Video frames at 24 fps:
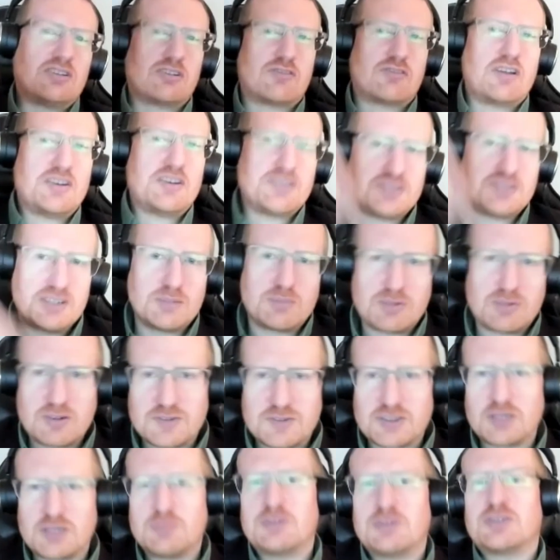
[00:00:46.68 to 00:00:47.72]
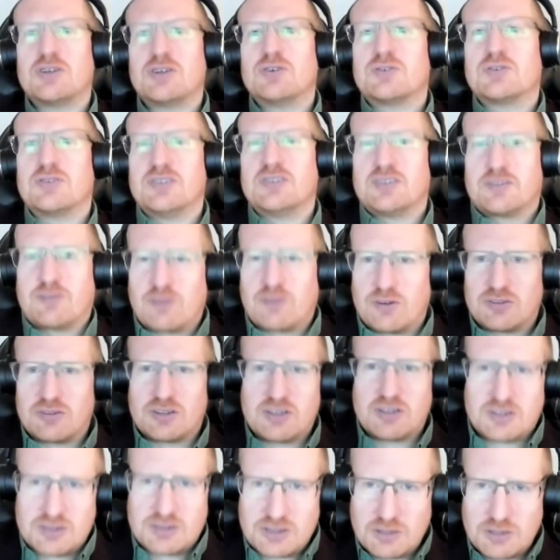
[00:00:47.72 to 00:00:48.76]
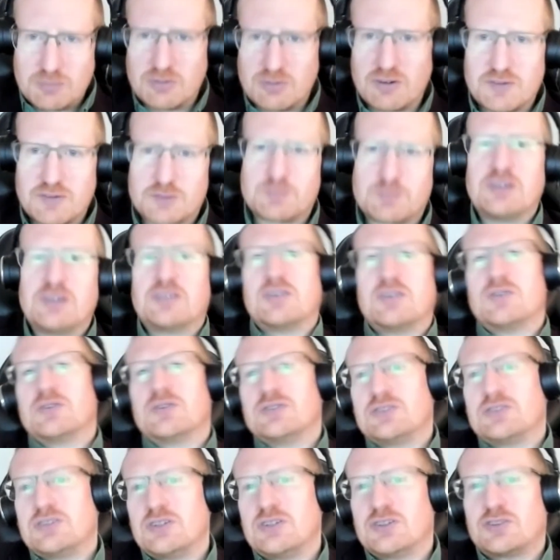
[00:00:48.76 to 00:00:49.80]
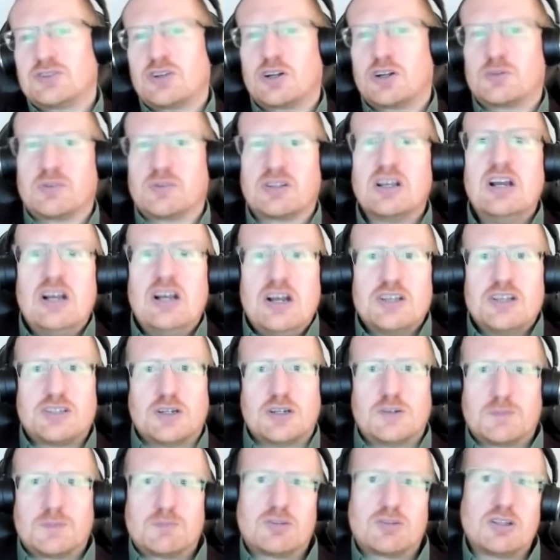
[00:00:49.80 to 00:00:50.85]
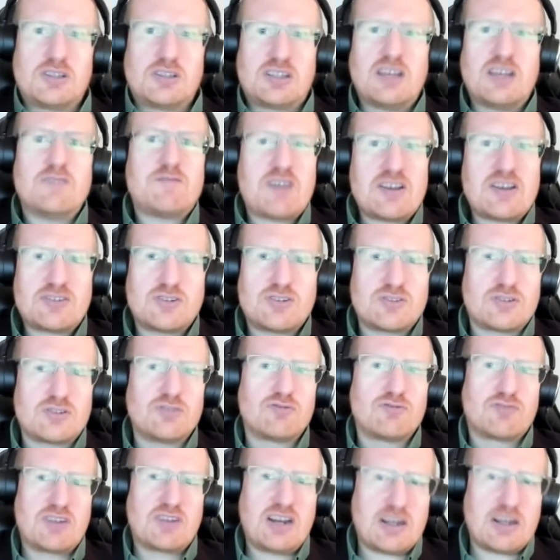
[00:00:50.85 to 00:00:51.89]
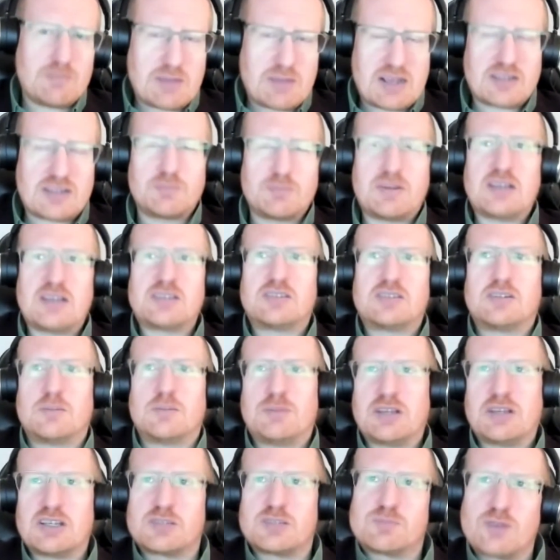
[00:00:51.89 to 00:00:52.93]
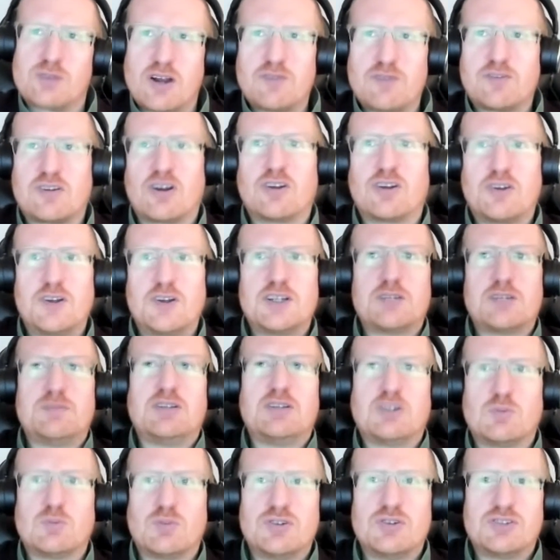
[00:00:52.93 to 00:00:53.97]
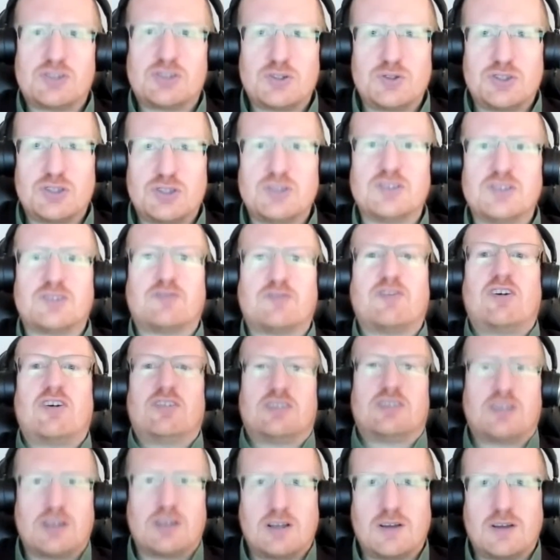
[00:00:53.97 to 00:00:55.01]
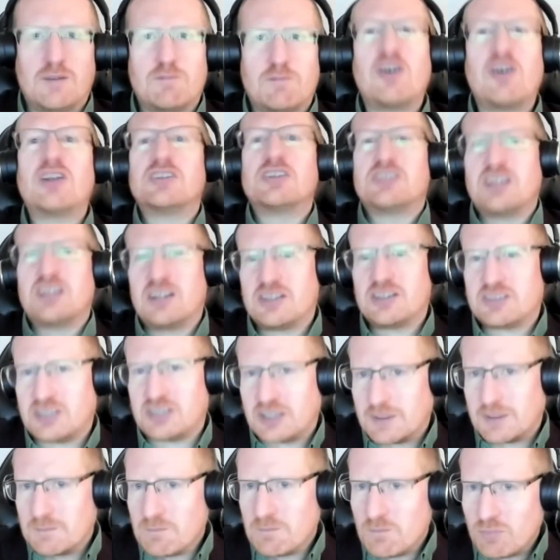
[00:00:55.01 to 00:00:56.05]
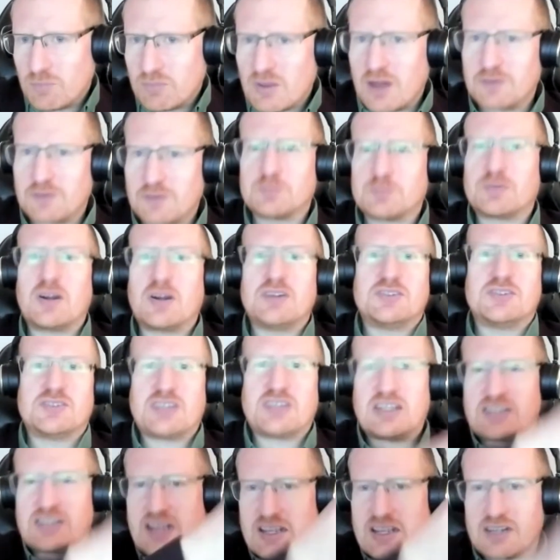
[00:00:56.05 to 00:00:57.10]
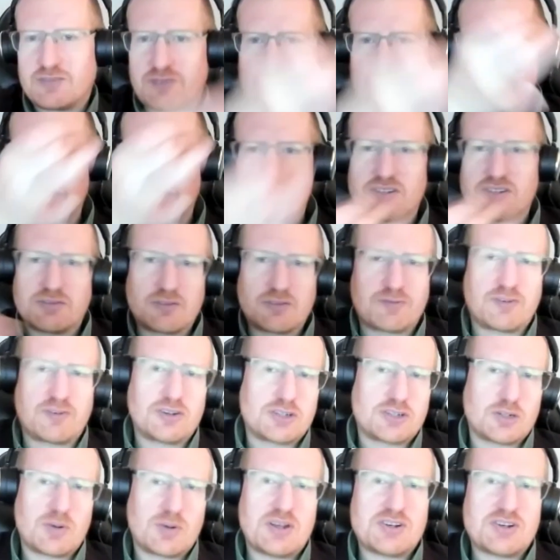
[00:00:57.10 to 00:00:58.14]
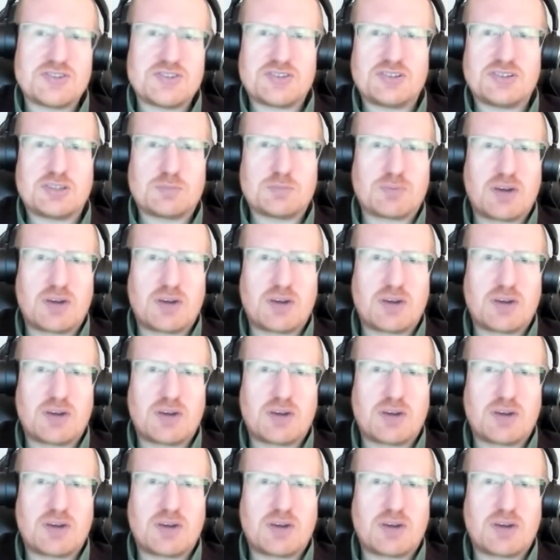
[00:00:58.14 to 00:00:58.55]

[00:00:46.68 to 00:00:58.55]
the greatest number of summer tokens for the number of spring tokens that you start with. So the investors who really make the biggest profit are going to be the ones who use the volatility of the prices. They take advantage of the fluctuations in the